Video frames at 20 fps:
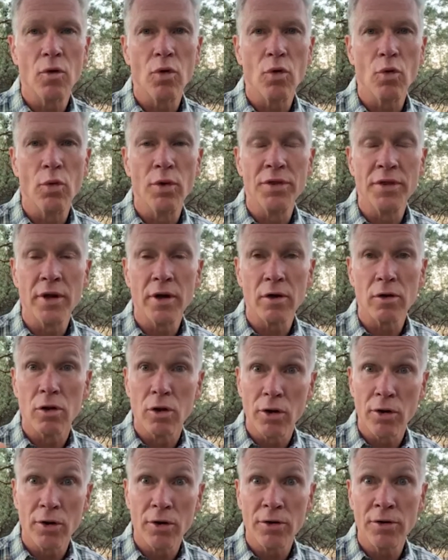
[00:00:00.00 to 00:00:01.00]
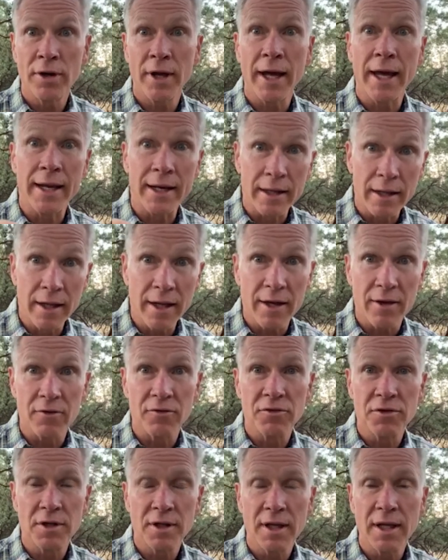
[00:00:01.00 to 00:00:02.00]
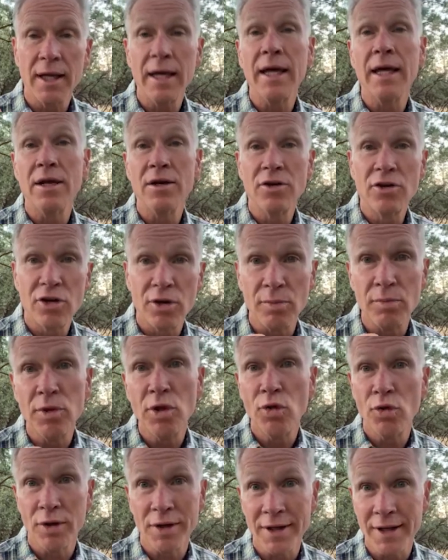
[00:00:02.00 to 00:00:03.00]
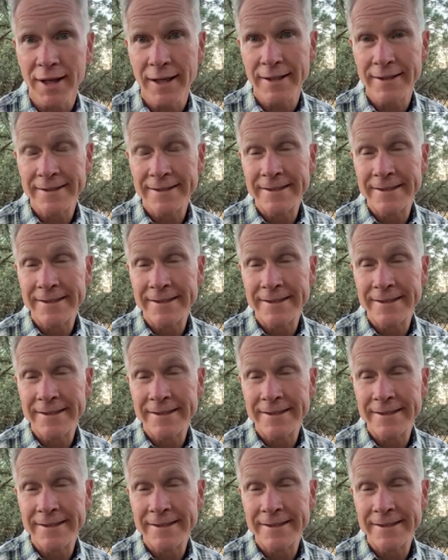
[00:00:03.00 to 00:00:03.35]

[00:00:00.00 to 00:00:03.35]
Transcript: when they're learned and lived in community.